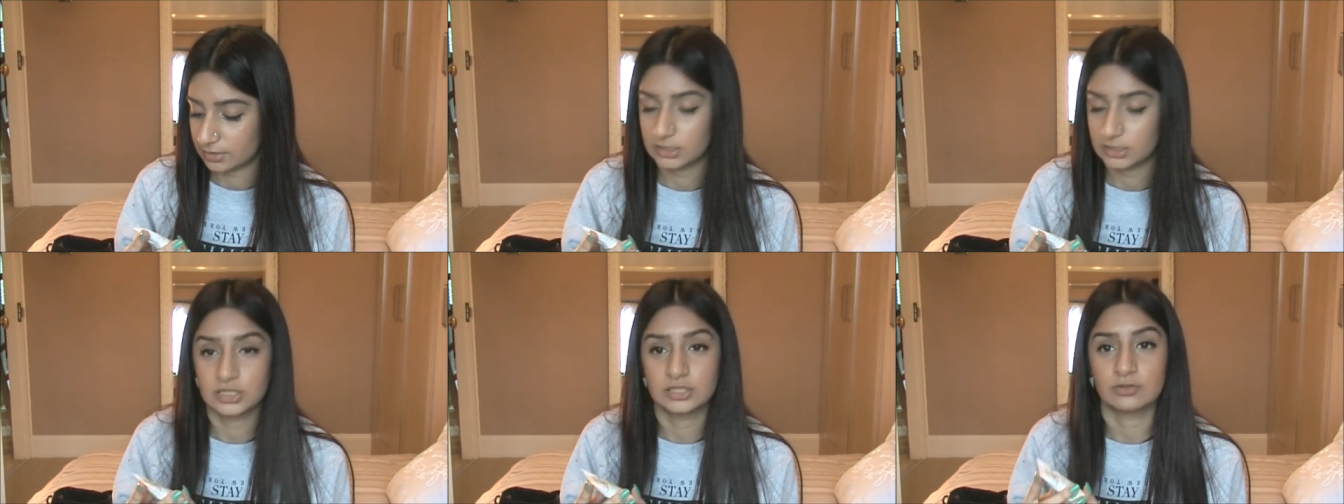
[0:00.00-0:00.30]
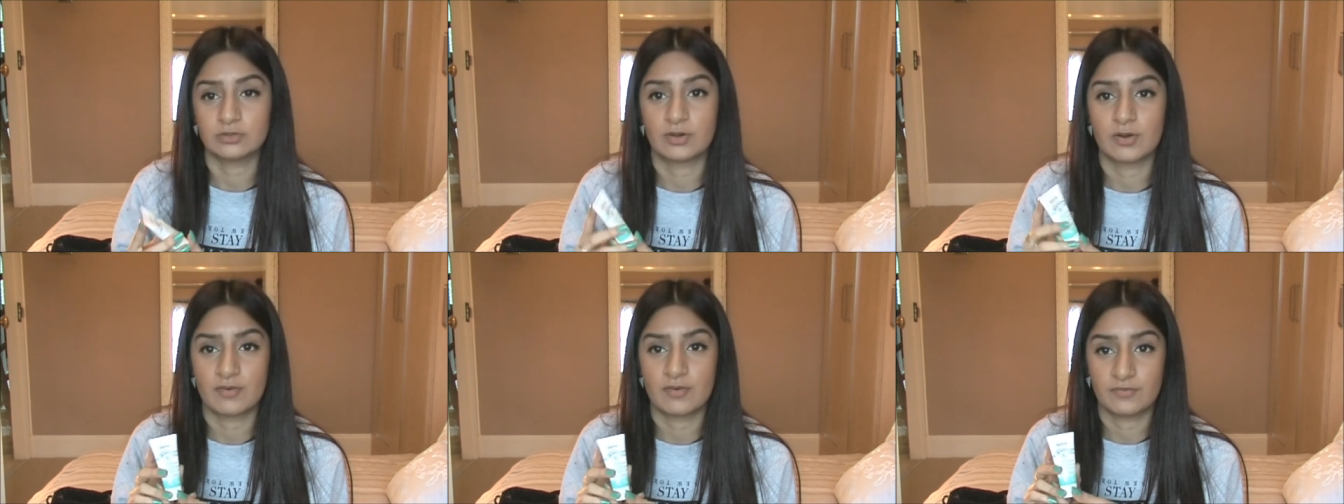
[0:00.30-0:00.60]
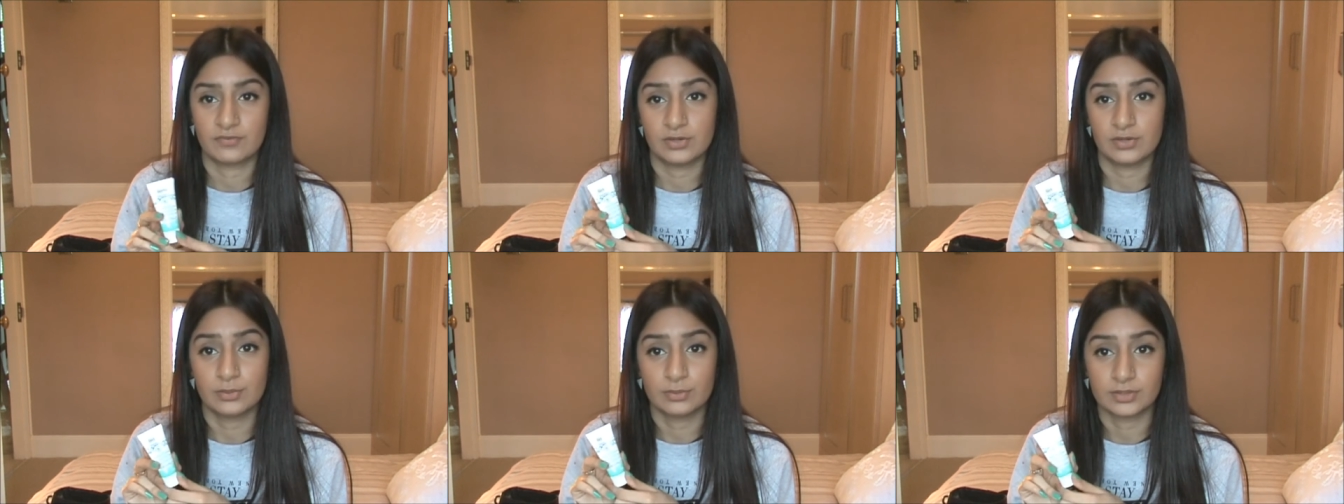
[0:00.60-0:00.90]
do a
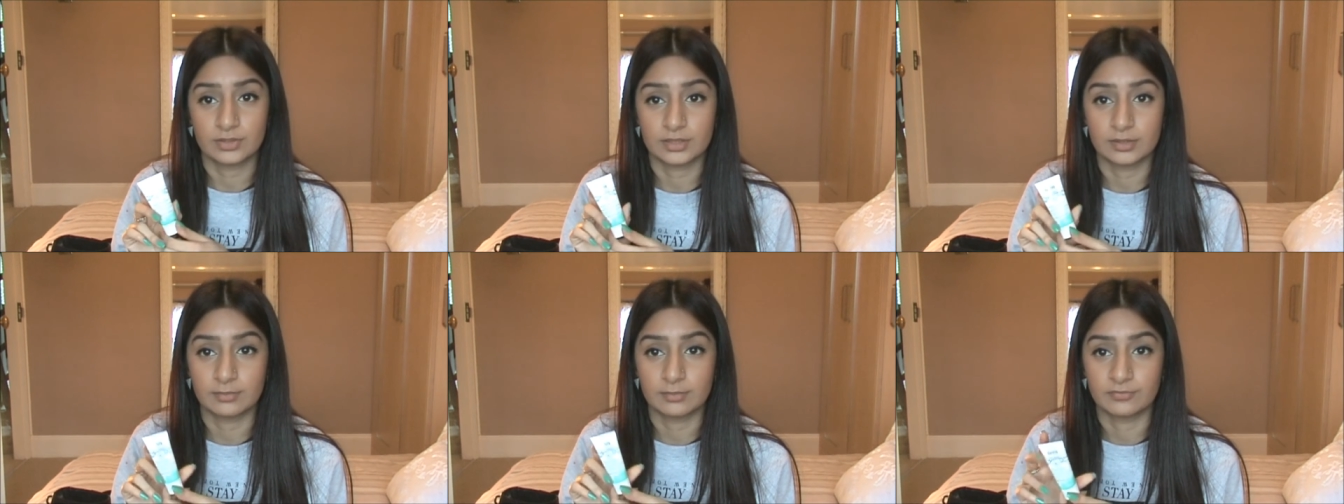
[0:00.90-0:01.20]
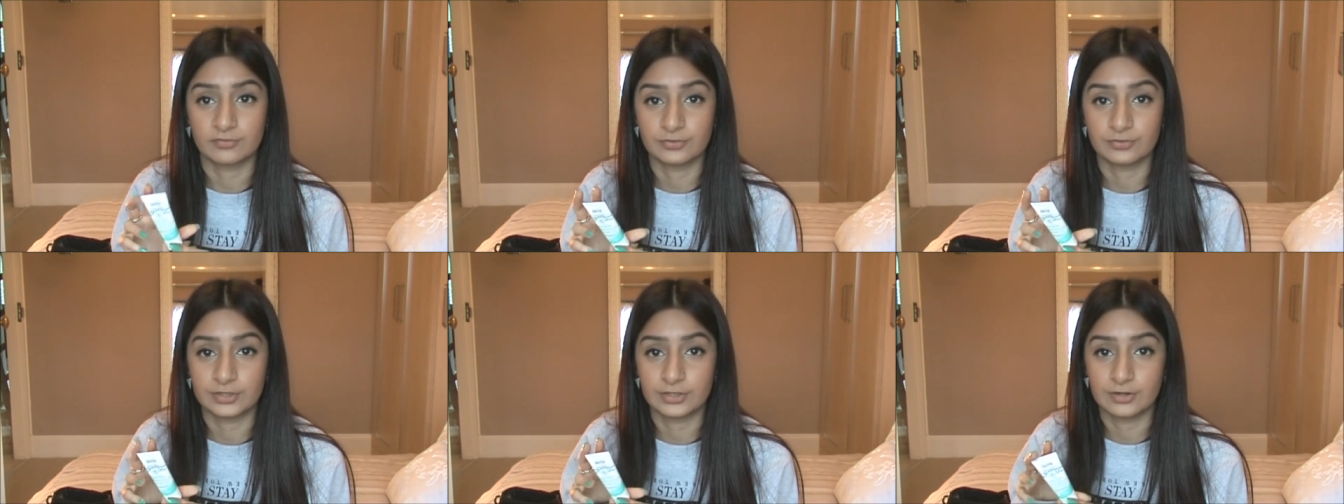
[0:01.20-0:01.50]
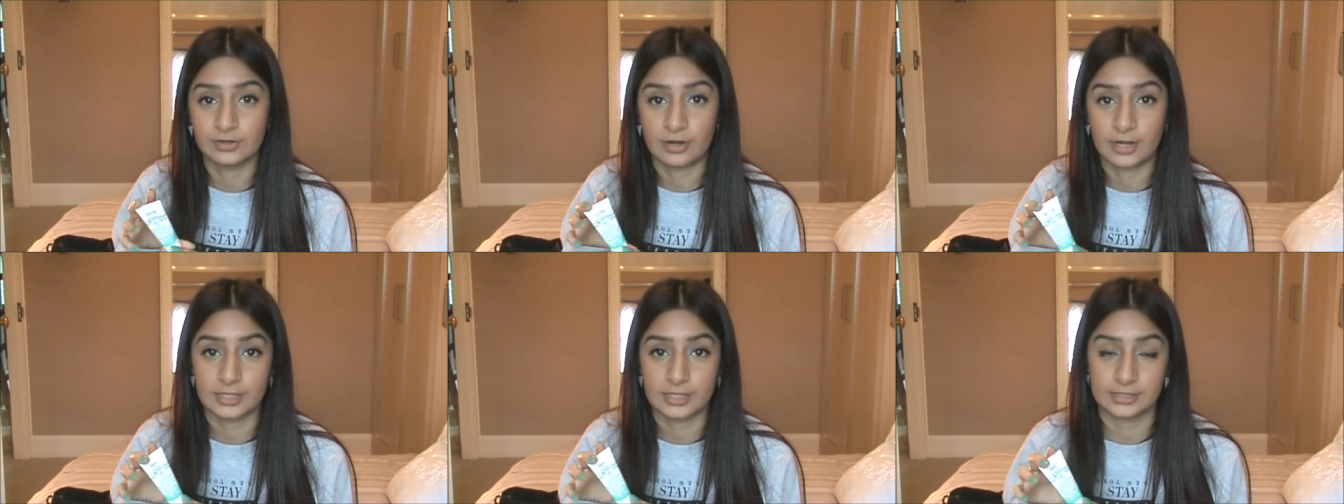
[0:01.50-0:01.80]
review on them for you
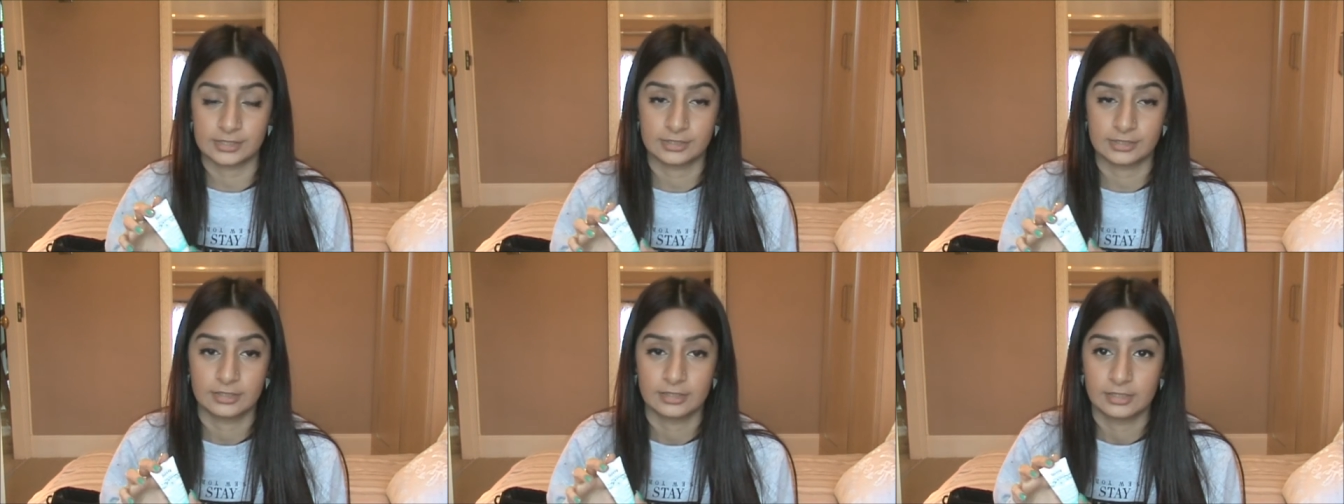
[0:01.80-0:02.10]
guys.